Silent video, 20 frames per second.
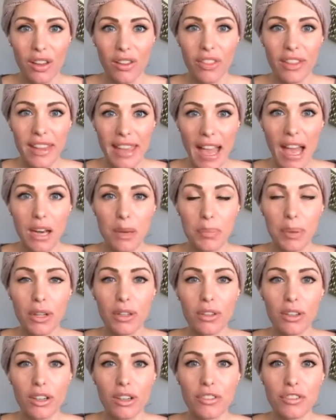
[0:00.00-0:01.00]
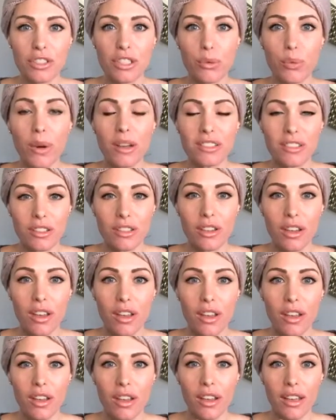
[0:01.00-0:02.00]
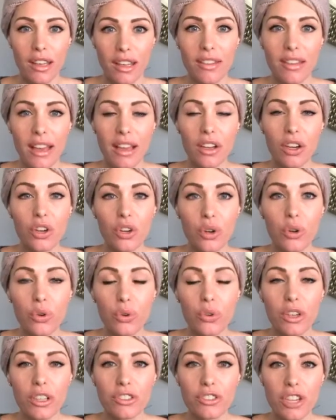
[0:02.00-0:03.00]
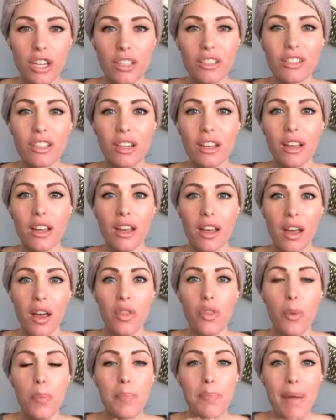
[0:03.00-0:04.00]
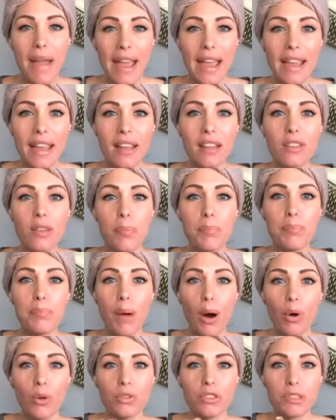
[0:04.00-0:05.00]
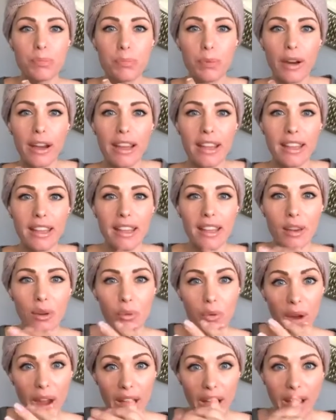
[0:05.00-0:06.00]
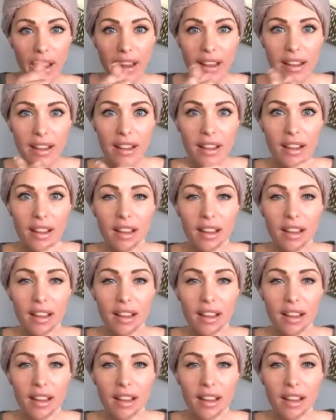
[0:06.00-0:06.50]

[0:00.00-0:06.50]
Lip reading: the caterpillar if she wasn't in that cocoon and changing. The pain, the bones breaking, right?